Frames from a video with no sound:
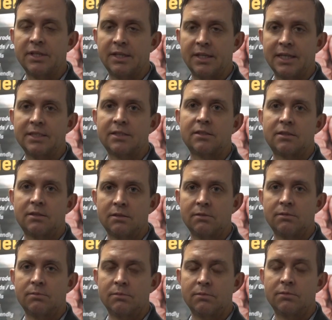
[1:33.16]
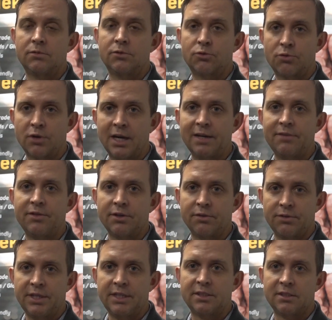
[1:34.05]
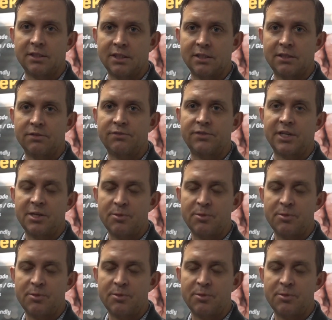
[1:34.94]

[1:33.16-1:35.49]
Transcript: that's the driving reason at the very